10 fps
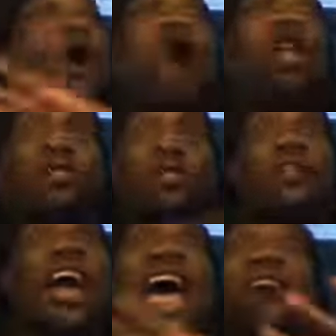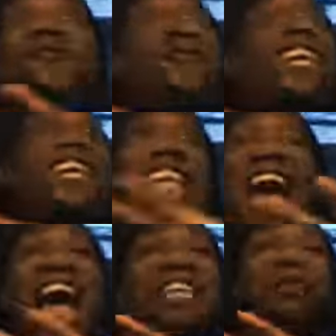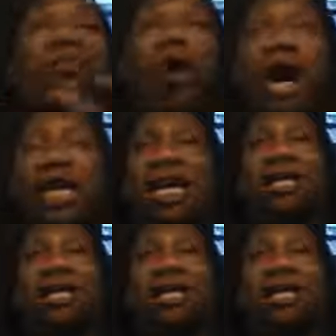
All of them. Every last one.